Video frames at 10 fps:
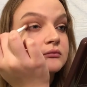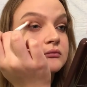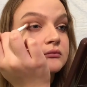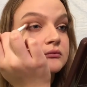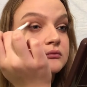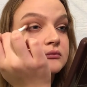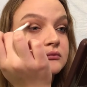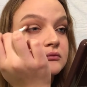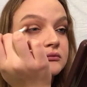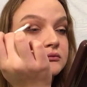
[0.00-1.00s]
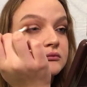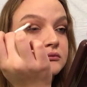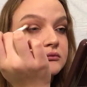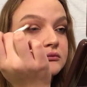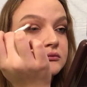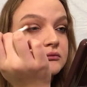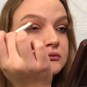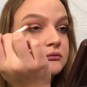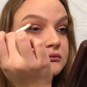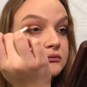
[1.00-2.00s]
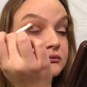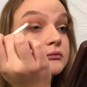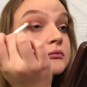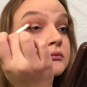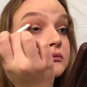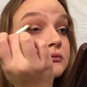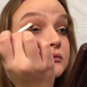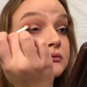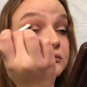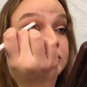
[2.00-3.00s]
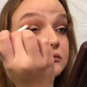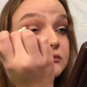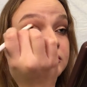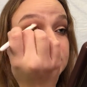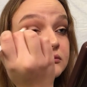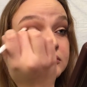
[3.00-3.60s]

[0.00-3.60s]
(no one is talking)